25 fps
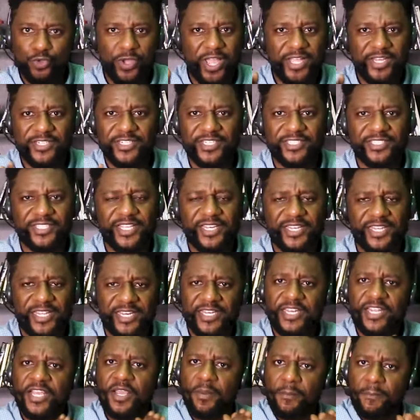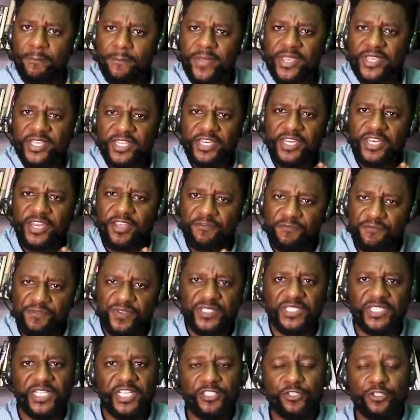you are interested in making a
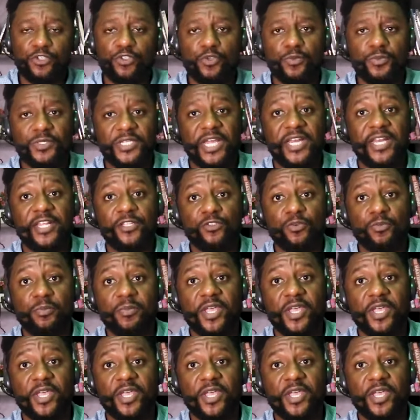faceless YouTube channel to